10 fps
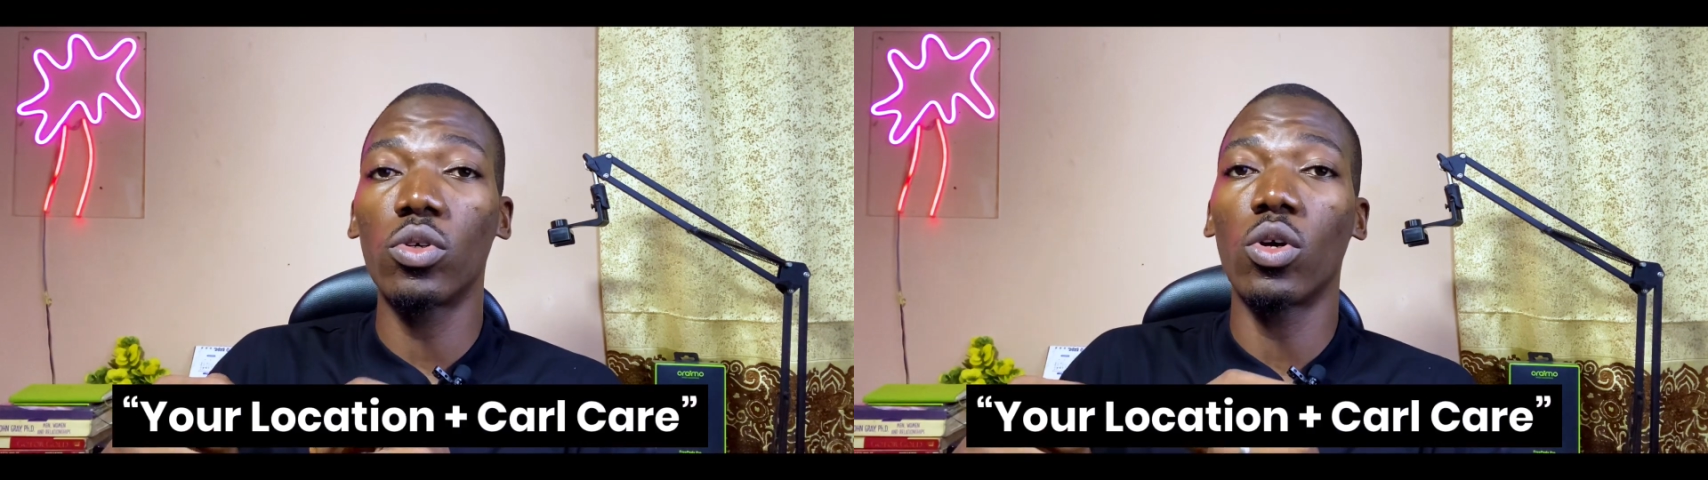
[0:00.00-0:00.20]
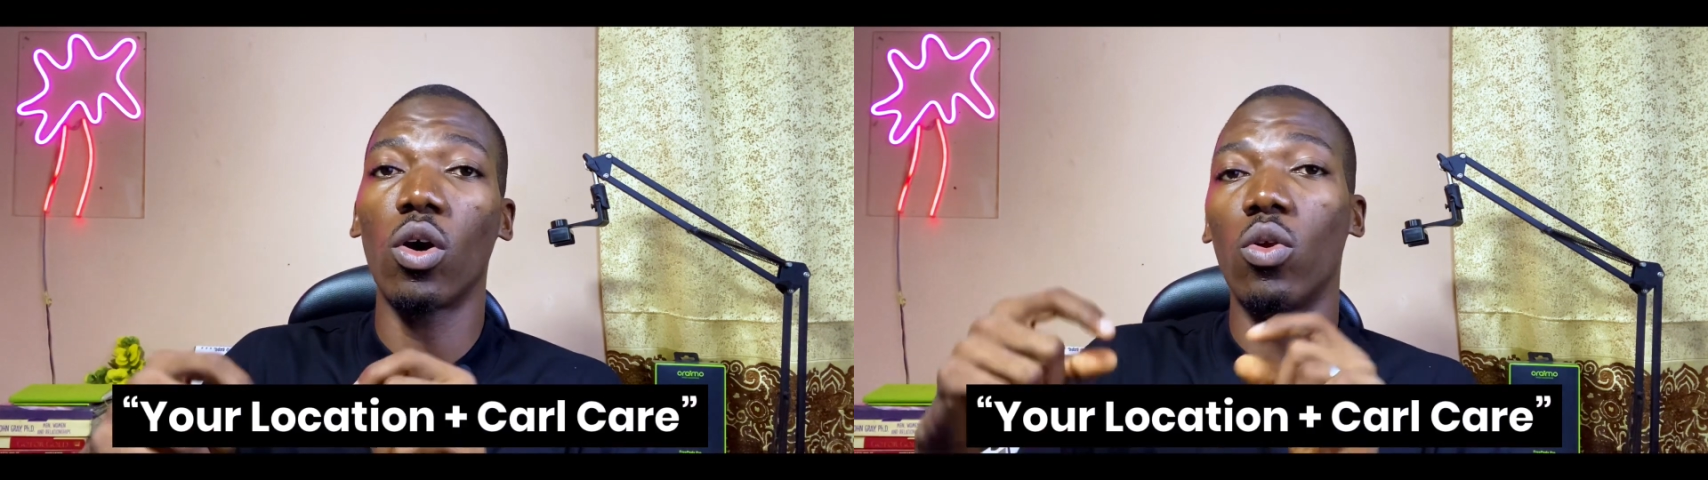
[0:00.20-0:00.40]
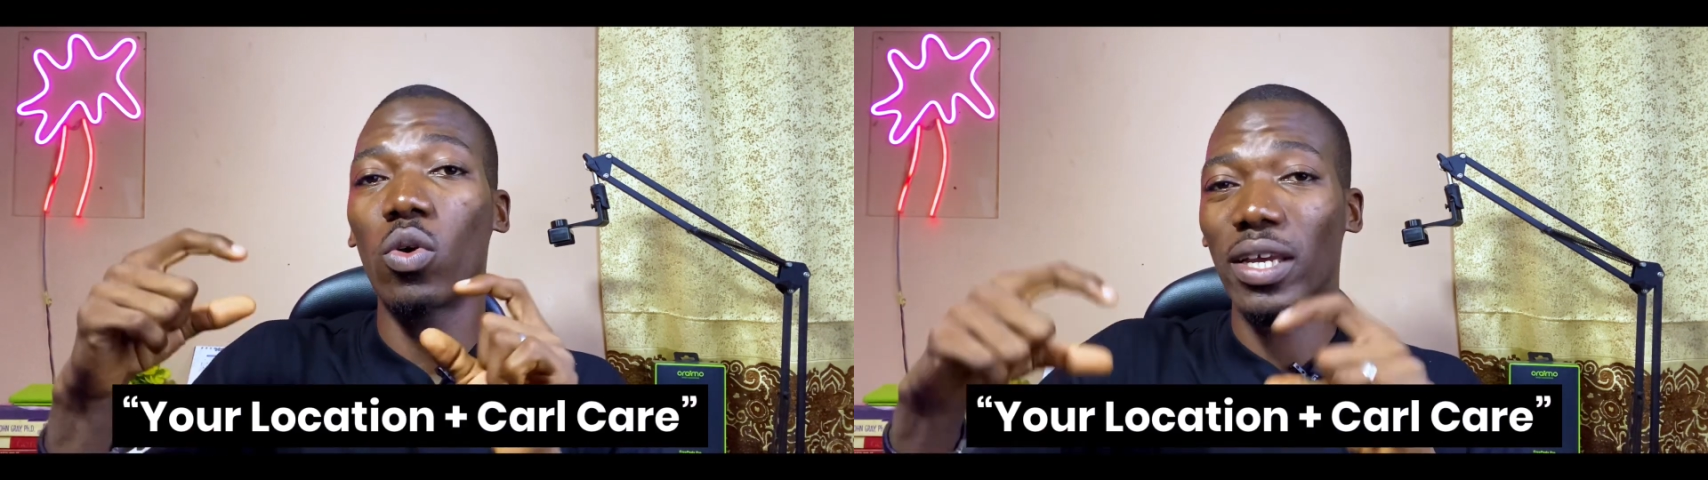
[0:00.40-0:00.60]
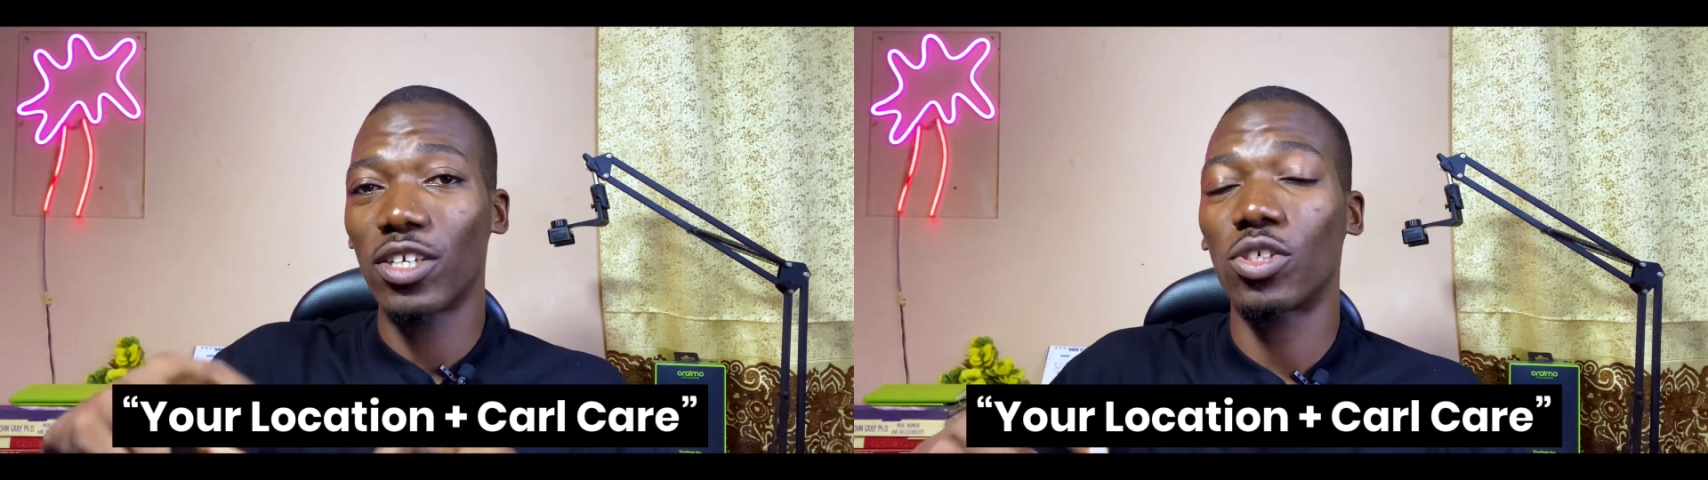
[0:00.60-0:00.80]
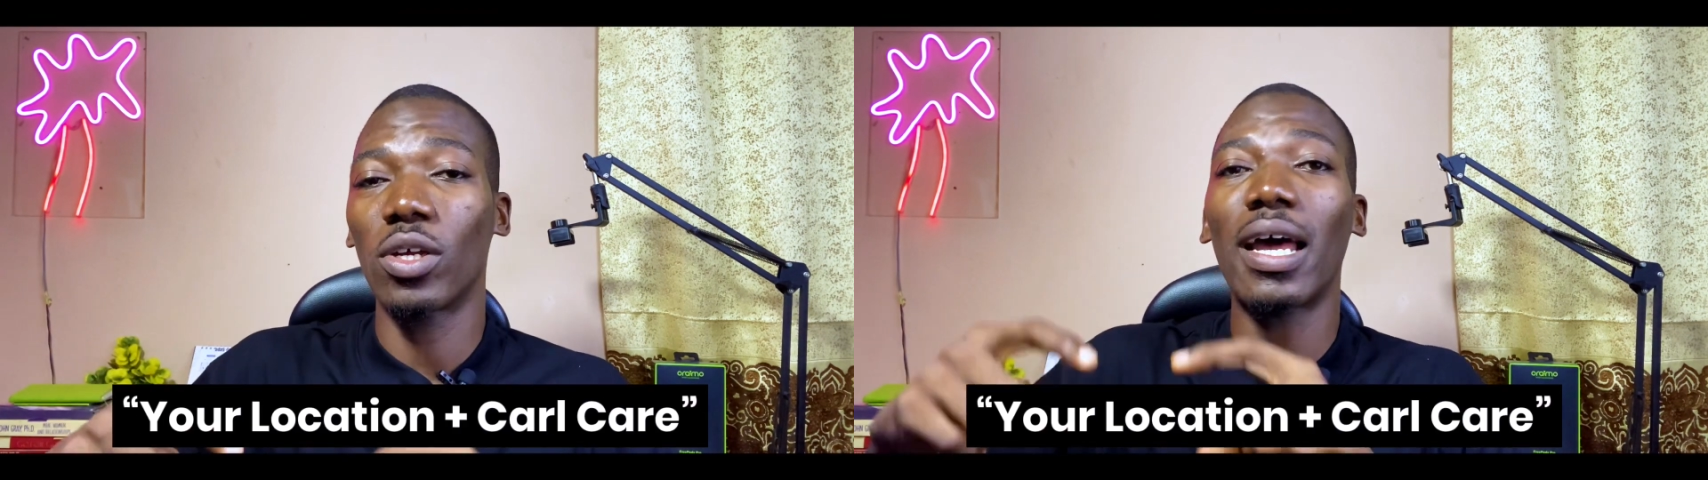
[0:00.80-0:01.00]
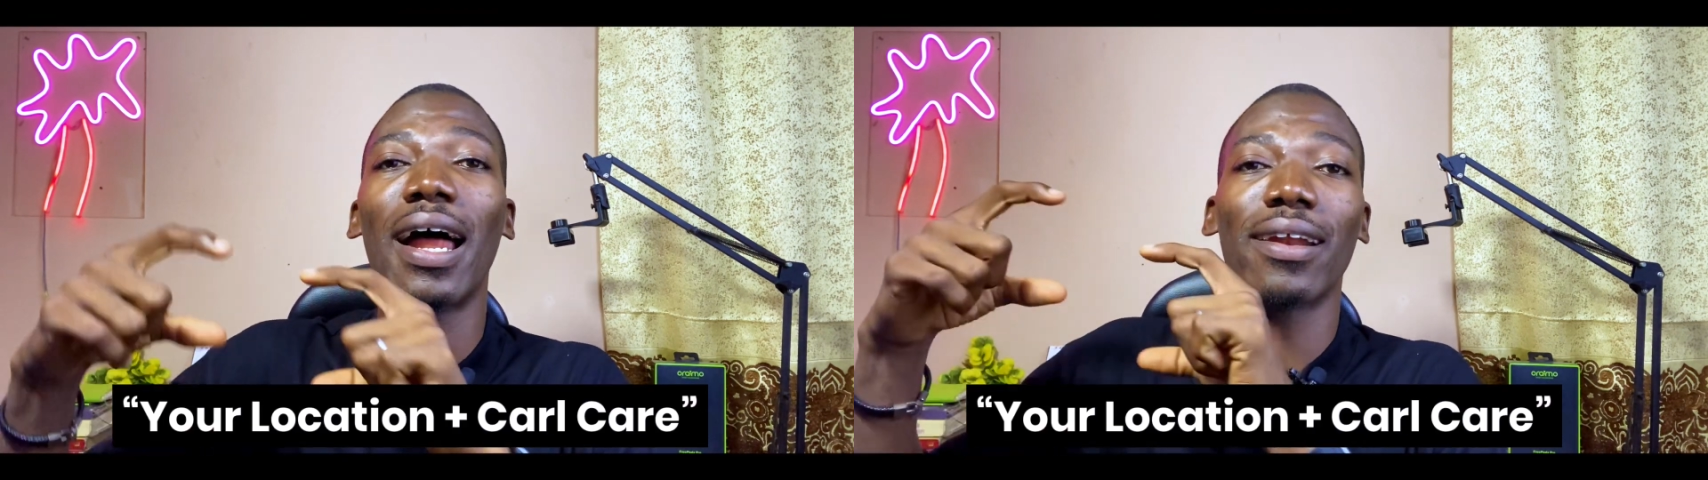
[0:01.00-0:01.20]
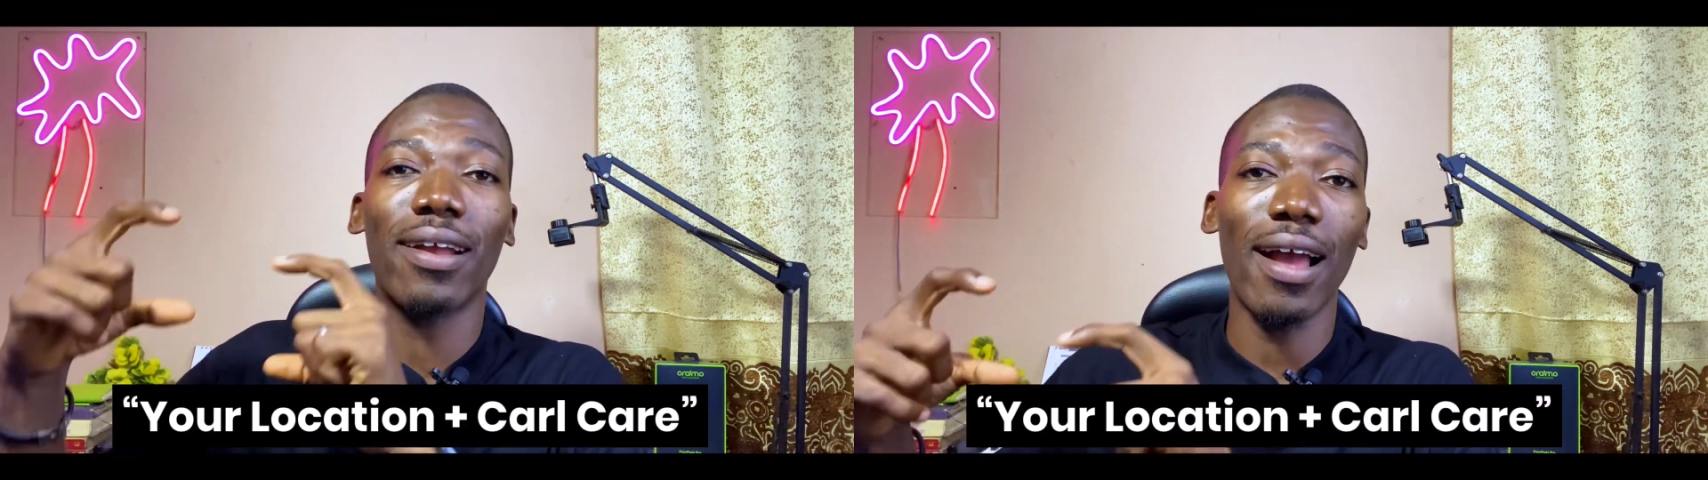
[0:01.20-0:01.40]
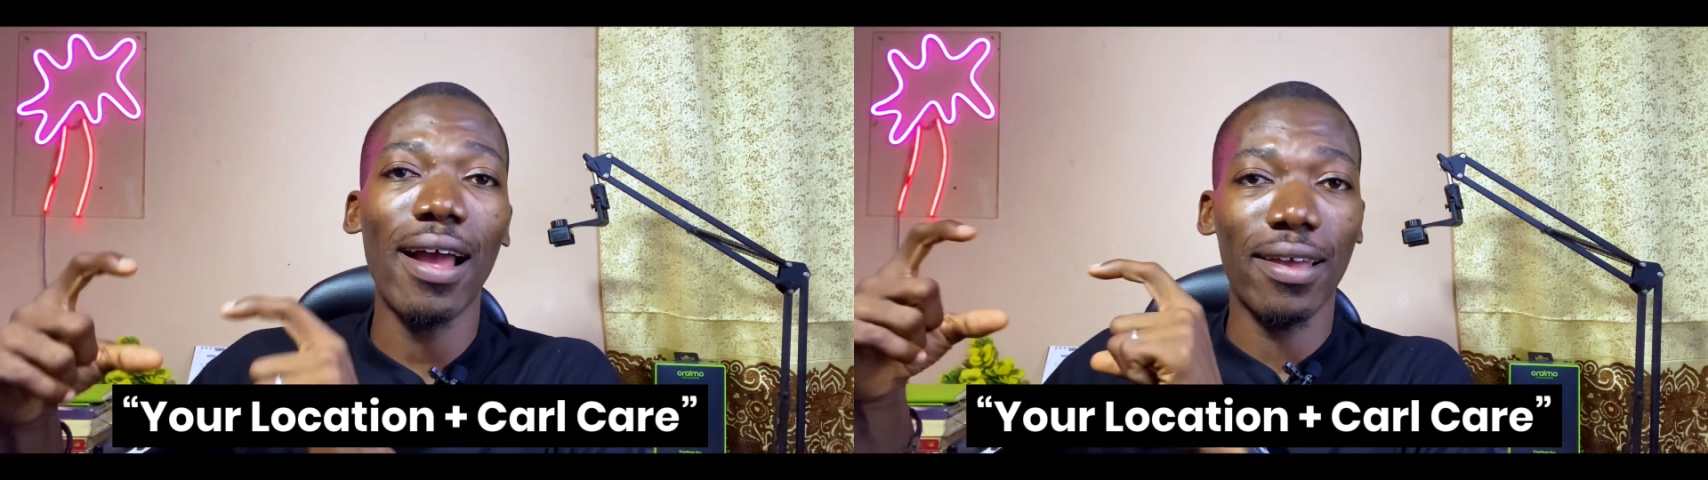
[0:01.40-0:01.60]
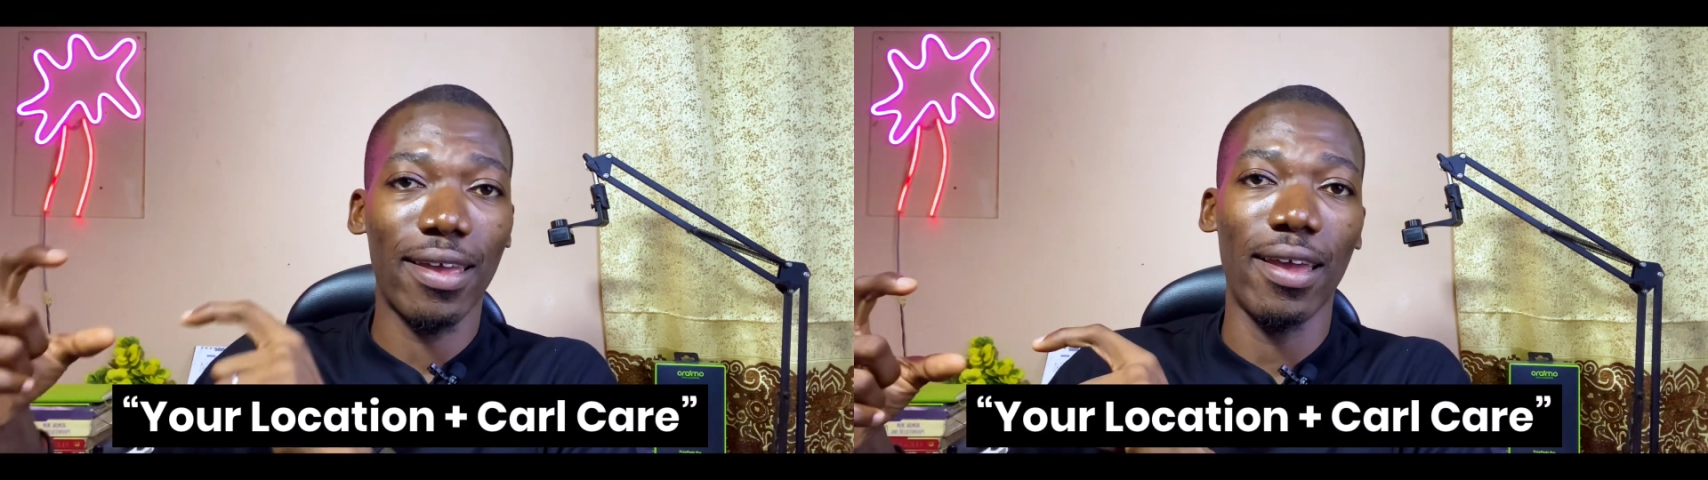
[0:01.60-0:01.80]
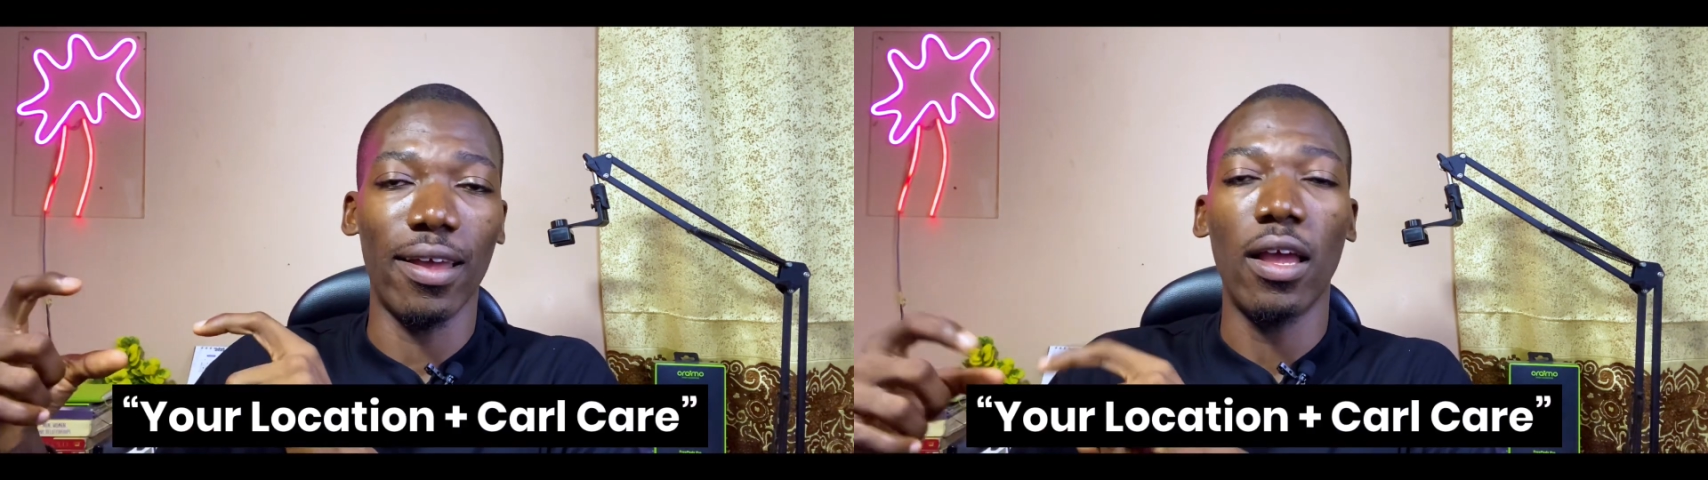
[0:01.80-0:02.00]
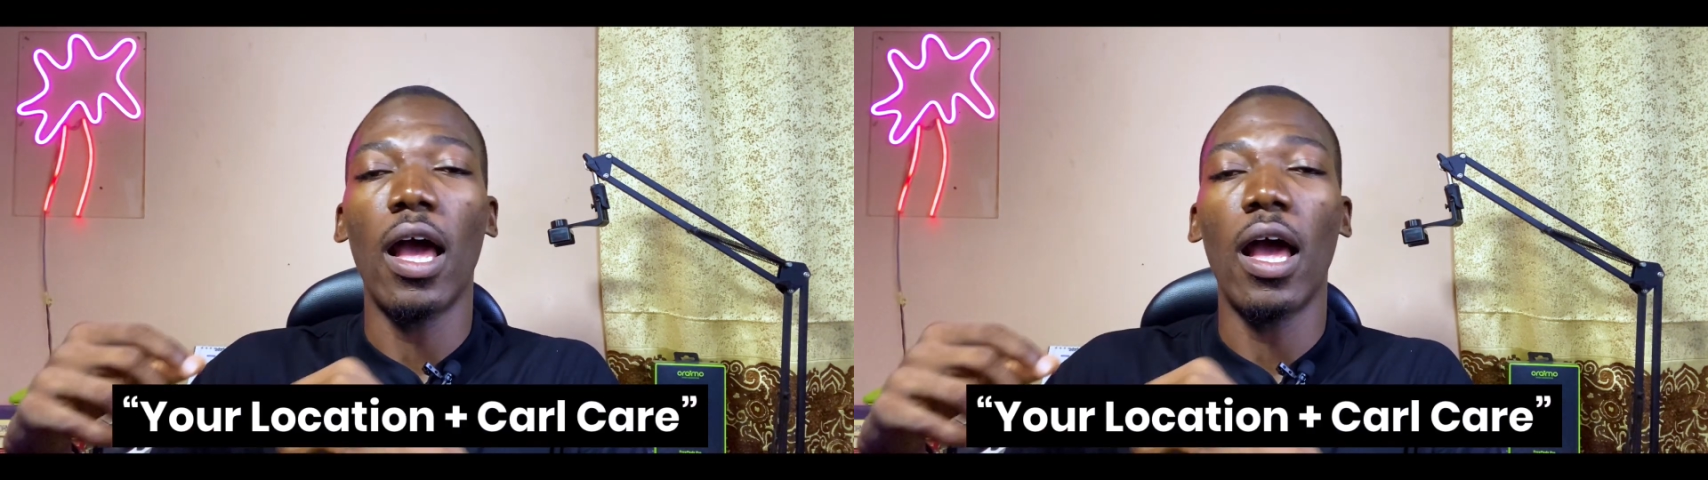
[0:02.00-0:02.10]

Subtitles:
your location and car care,